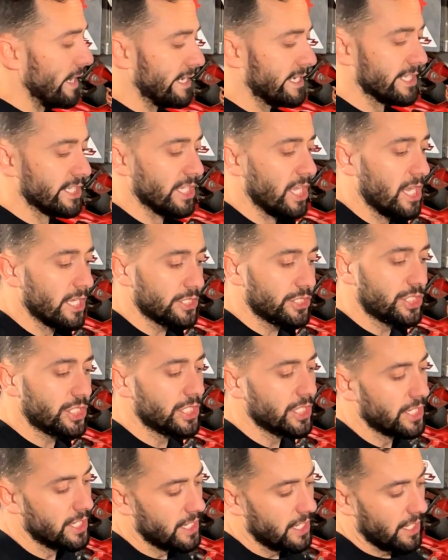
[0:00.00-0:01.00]
clutch,
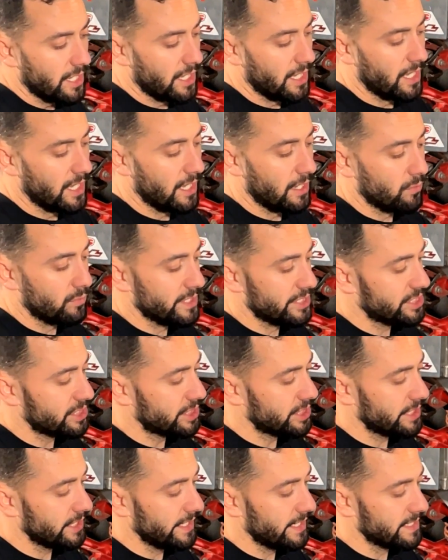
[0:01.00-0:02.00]

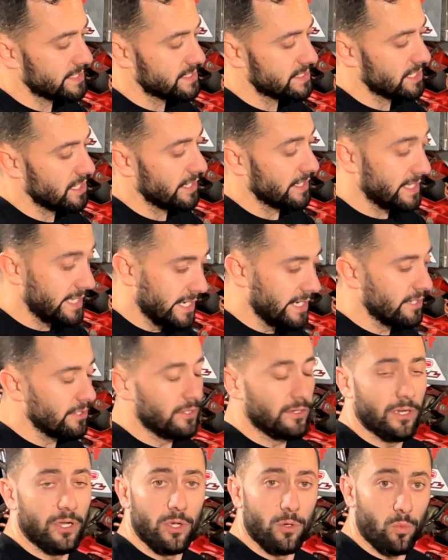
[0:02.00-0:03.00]
which is a
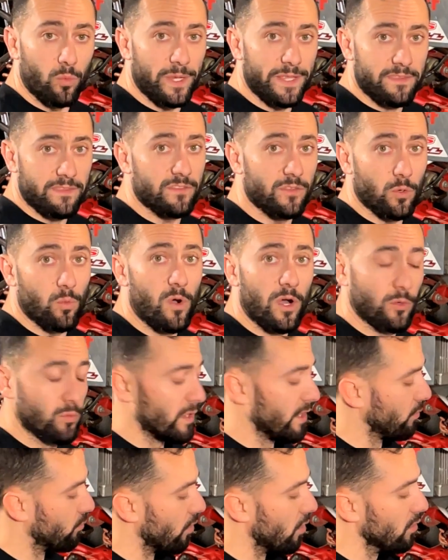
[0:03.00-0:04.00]
gear with the one-way
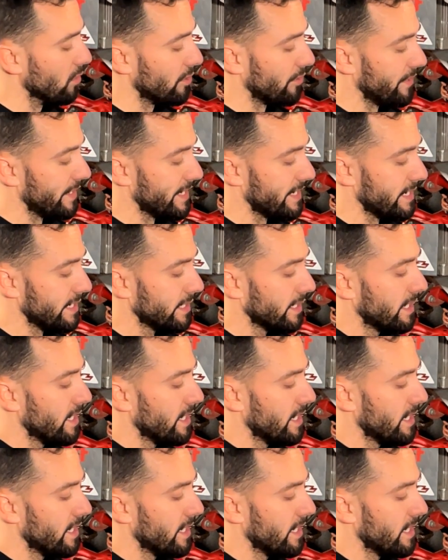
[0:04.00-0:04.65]
roller in it.